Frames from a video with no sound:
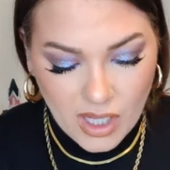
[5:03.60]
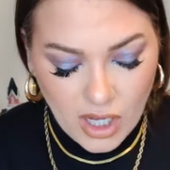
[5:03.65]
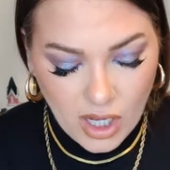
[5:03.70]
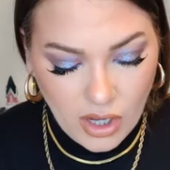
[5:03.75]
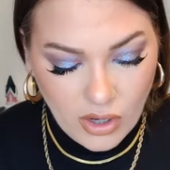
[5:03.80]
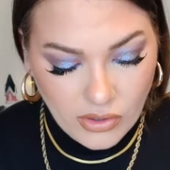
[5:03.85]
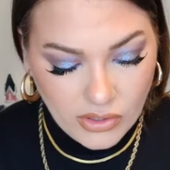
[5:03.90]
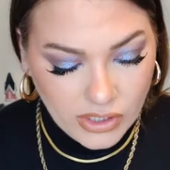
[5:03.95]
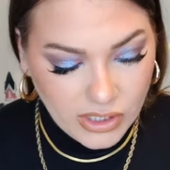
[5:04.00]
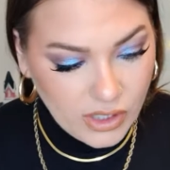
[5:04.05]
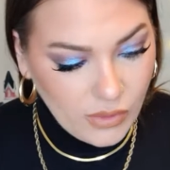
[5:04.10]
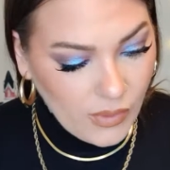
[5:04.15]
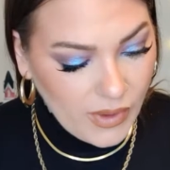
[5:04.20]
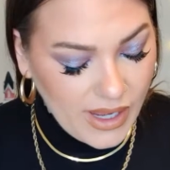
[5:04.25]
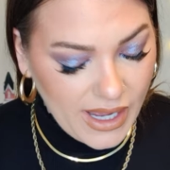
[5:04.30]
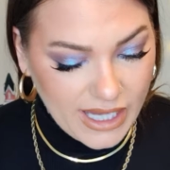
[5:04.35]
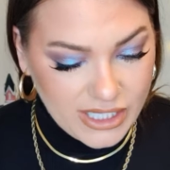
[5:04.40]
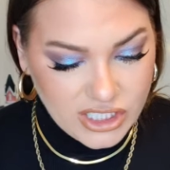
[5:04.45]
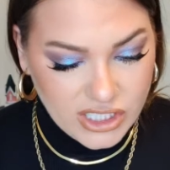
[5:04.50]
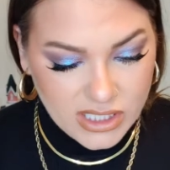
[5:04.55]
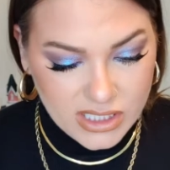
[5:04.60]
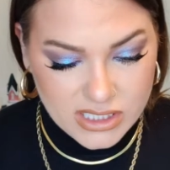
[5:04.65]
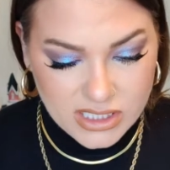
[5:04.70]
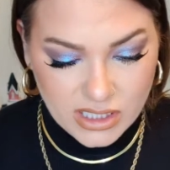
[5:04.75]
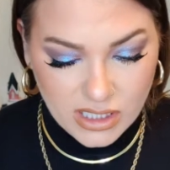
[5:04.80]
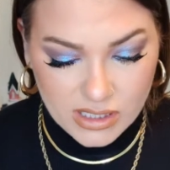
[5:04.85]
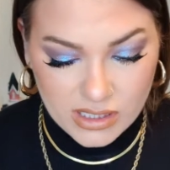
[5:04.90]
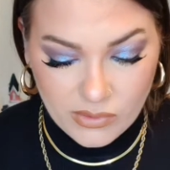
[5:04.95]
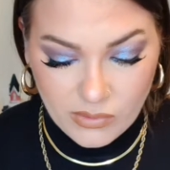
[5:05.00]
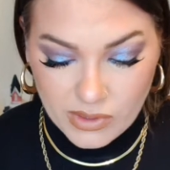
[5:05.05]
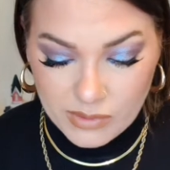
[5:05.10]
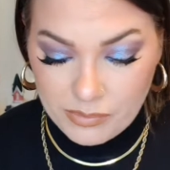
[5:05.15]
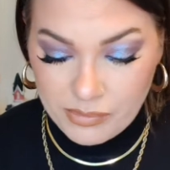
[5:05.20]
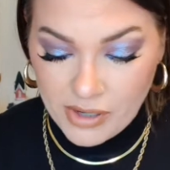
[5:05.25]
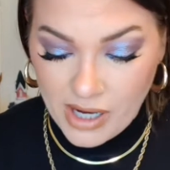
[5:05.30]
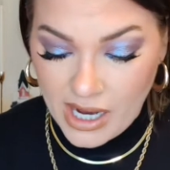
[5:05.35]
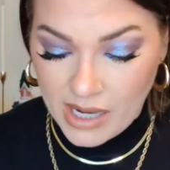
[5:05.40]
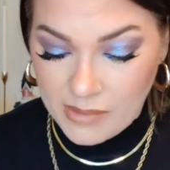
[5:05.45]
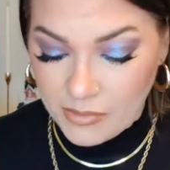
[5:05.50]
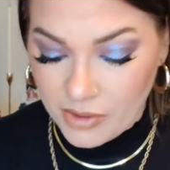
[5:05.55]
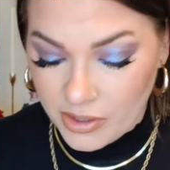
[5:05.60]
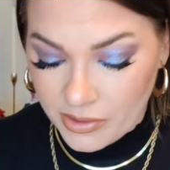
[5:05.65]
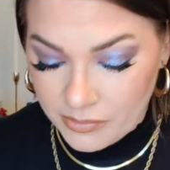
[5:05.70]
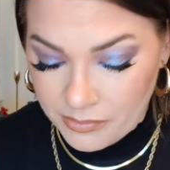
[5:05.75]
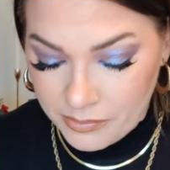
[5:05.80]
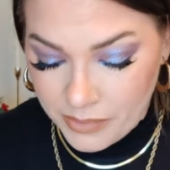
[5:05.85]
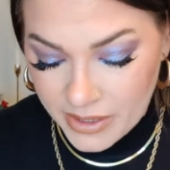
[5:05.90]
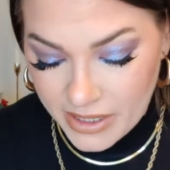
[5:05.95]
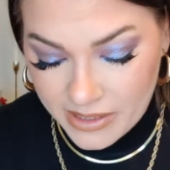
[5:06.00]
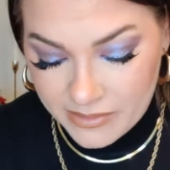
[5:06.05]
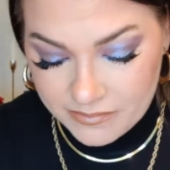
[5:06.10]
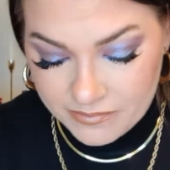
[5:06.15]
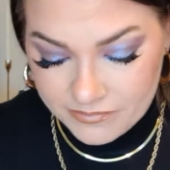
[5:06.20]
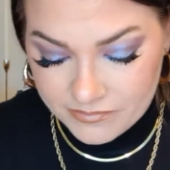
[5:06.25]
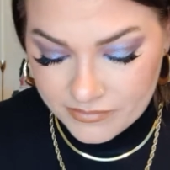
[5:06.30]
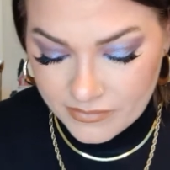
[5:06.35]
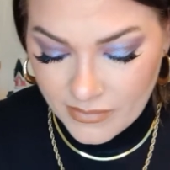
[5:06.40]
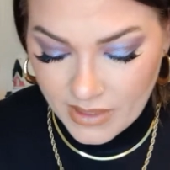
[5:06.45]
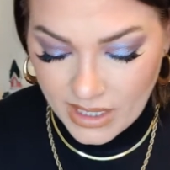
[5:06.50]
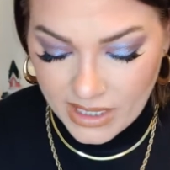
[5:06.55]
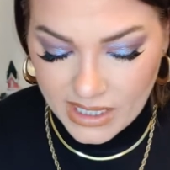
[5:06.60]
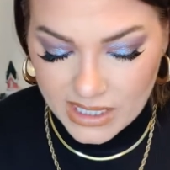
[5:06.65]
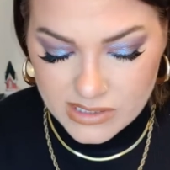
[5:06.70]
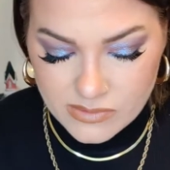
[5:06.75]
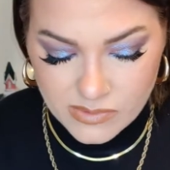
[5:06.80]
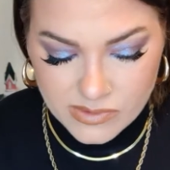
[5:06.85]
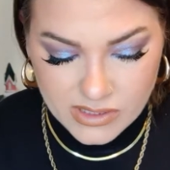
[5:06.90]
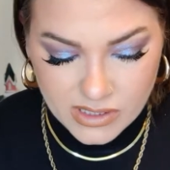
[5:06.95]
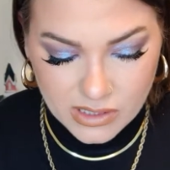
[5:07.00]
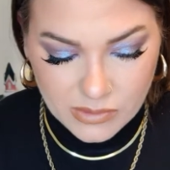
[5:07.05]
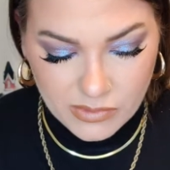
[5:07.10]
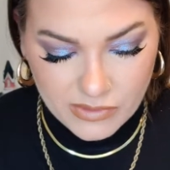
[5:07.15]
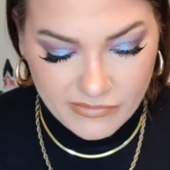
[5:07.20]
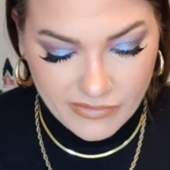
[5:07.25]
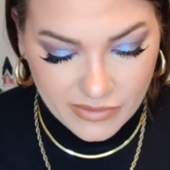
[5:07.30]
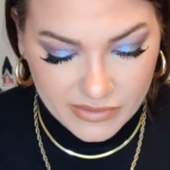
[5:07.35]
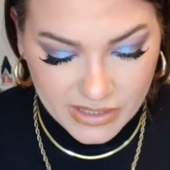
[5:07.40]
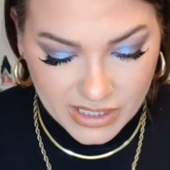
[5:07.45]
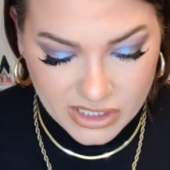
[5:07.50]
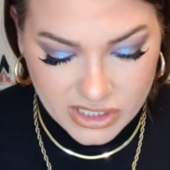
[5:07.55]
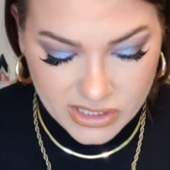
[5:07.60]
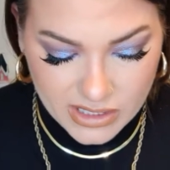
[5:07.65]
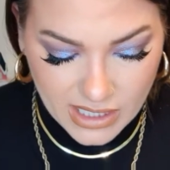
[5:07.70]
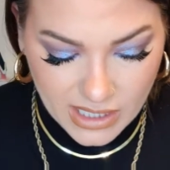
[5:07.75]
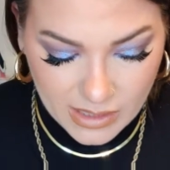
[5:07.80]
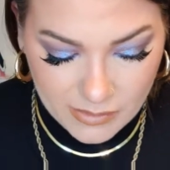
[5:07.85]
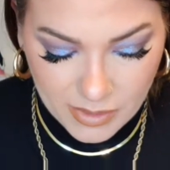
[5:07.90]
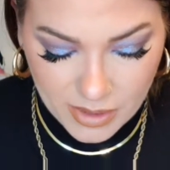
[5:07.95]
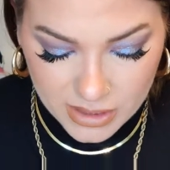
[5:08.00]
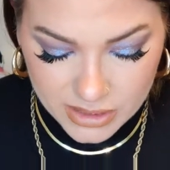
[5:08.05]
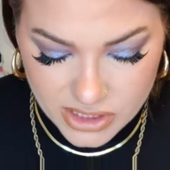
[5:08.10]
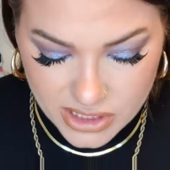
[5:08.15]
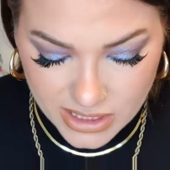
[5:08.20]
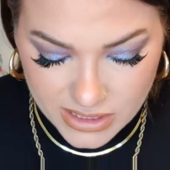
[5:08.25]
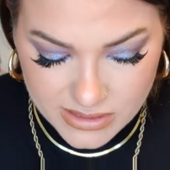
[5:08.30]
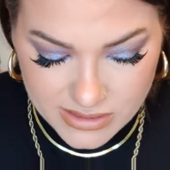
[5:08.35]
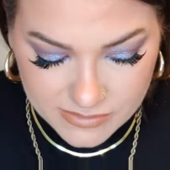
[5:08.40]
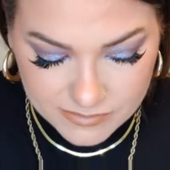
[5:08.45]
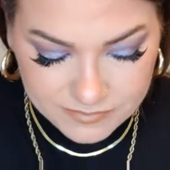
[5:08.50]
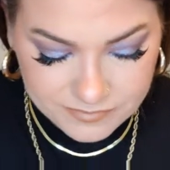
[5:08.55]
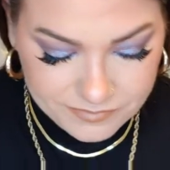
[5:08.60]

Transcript: Oh, you know what? I should have started with primer, but I guess we started with foundation. I apologize.